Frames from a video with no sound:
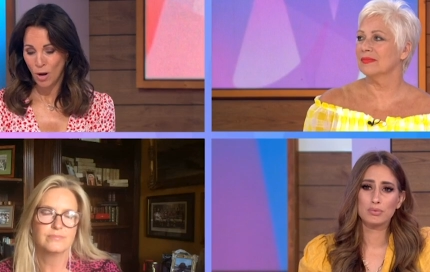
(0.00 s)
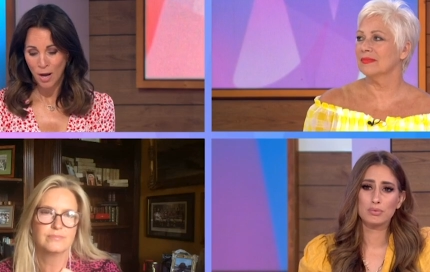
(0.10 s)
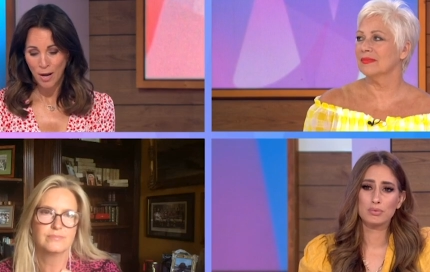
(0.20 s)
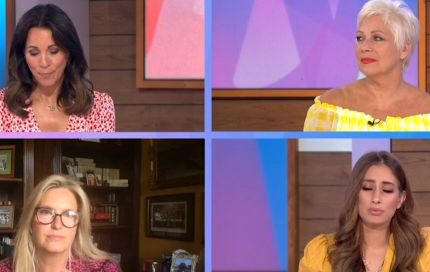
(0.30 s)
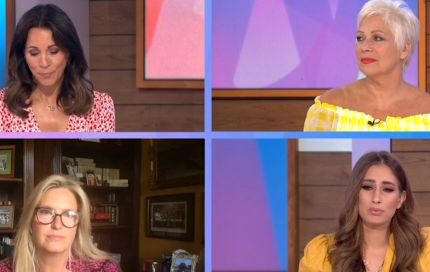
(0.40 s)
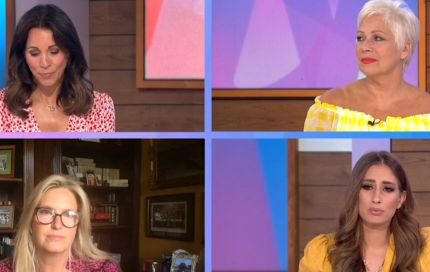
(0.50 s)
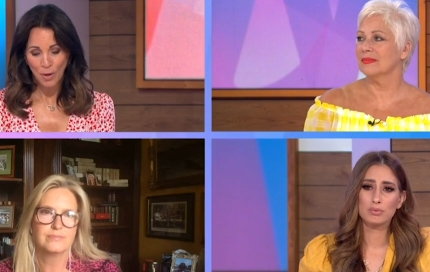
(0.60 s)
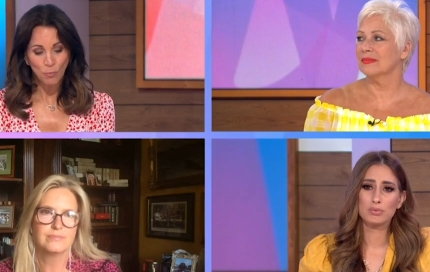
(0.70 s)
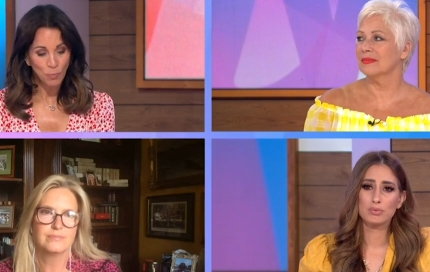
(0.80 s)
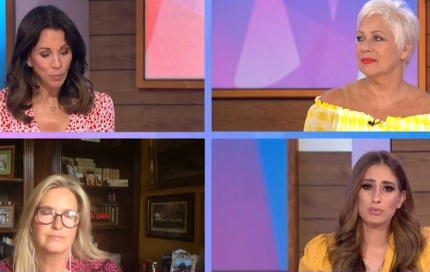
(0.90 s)
Speaker 1: um,
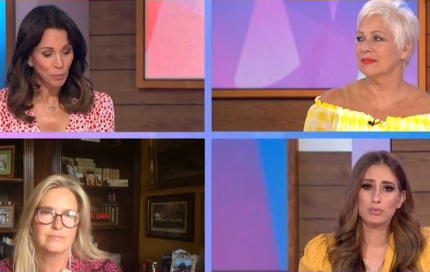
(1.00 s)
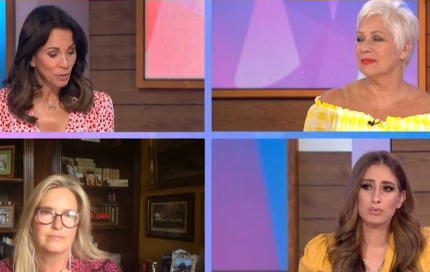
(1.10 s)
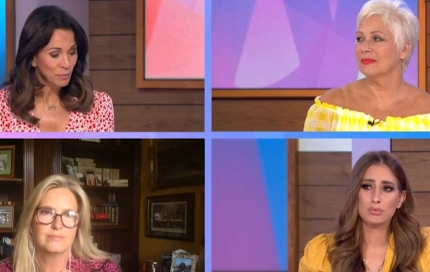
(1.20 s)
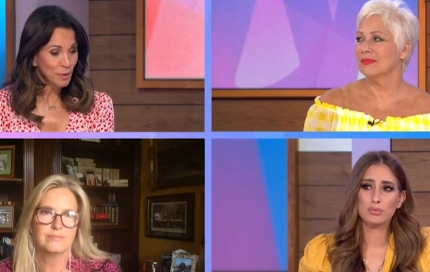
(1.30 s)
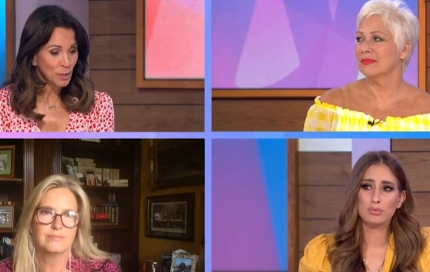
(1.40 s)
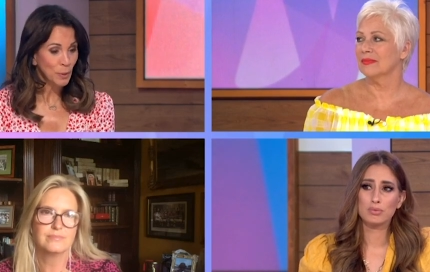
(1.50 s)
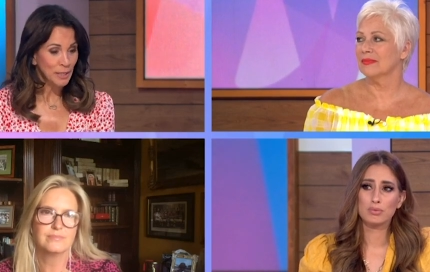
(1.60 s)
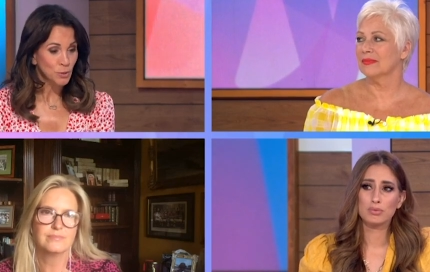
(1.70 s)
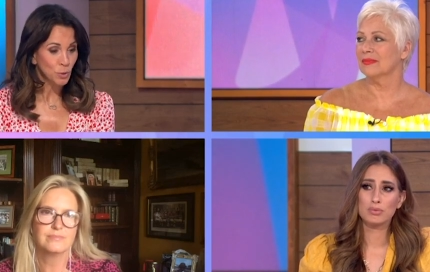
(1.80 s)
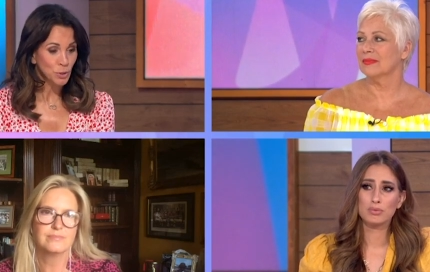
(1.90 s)
we want to very quickly
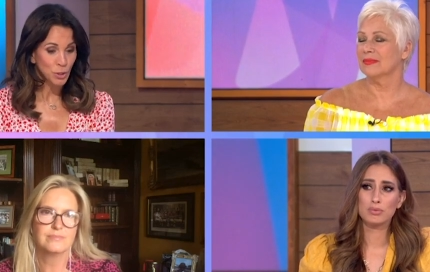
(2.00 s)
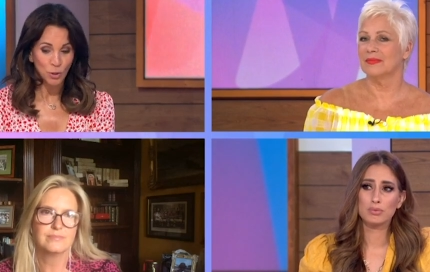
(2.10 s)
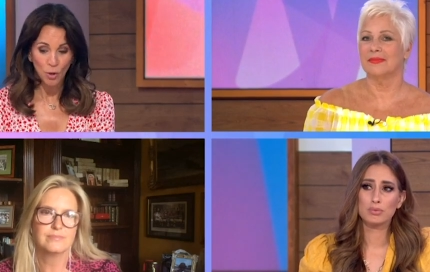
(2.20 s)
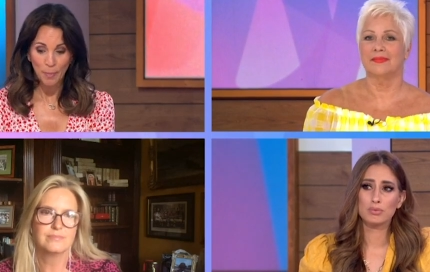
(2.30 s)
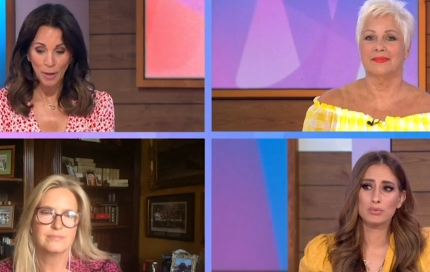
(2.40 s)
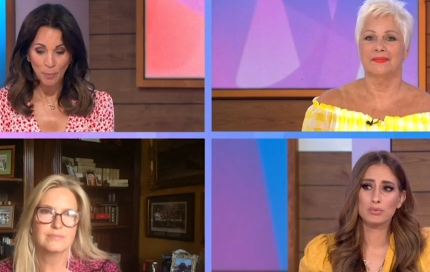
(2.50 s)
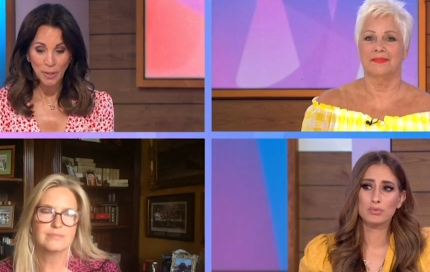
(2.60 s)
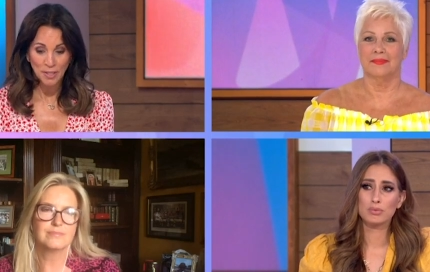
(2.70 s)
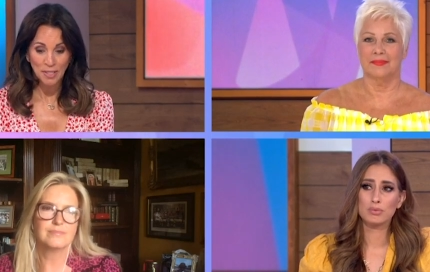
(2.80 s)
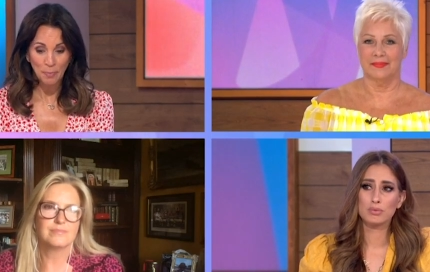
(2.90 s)
talk to you about
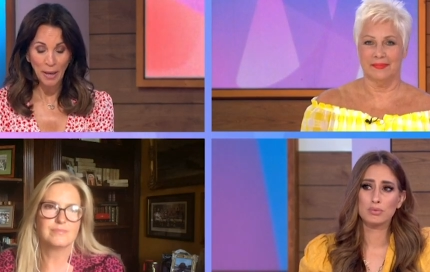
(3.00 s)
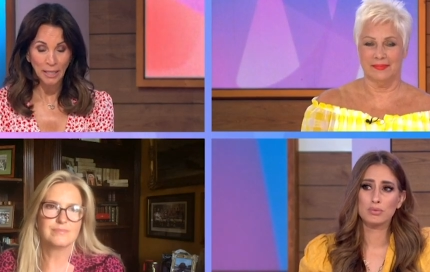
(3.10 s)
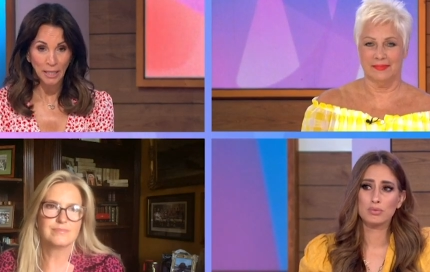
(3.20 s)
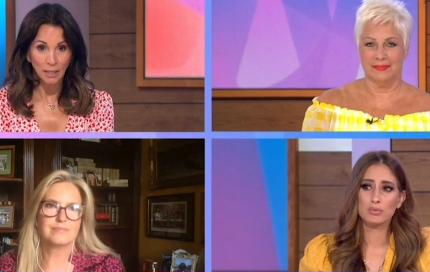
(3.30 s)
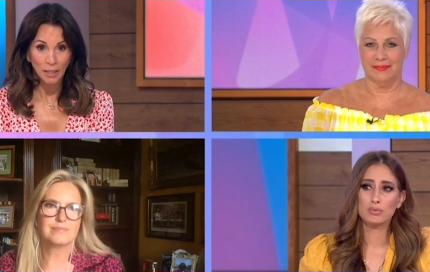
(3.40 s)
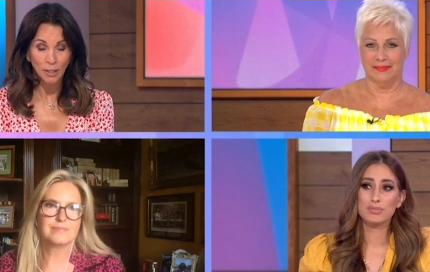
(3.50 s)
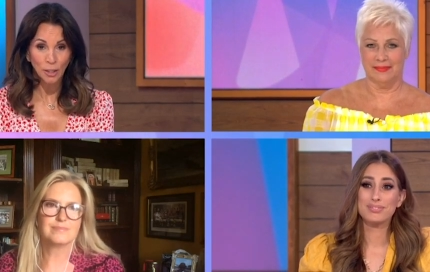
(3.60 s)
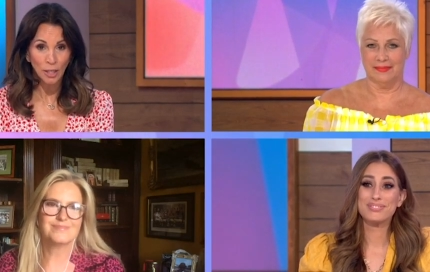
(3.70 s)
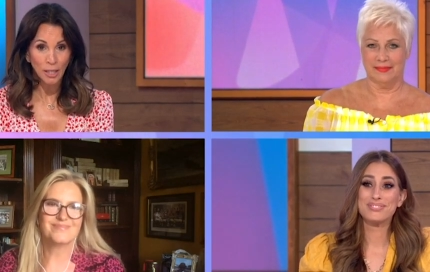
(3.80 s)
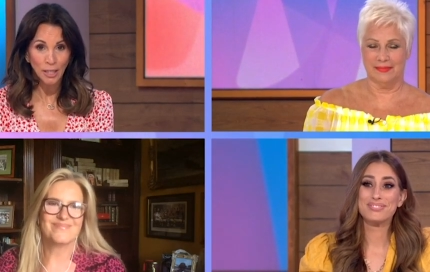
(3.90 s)
PC Penny. Can you,
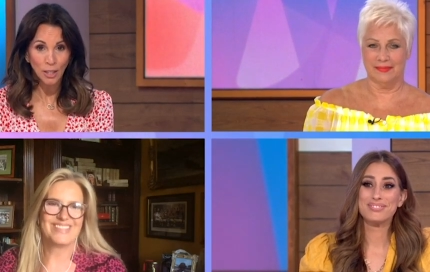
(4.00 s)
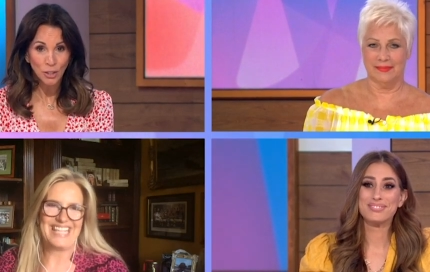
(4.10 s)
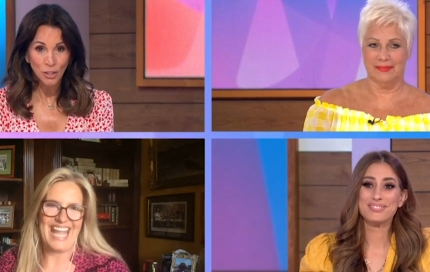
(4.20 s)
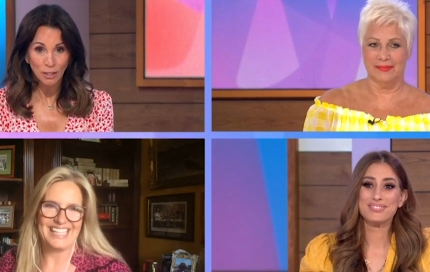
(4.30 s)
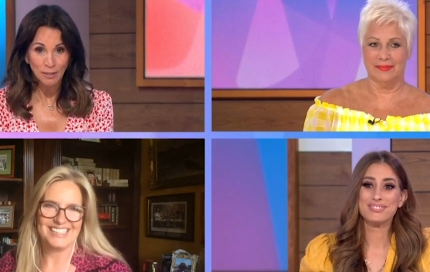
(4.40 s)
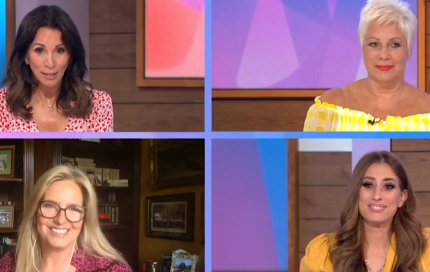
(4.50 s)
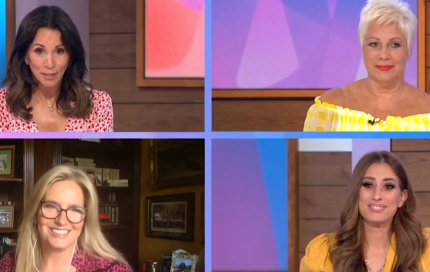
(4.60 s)
in a nutshell, tell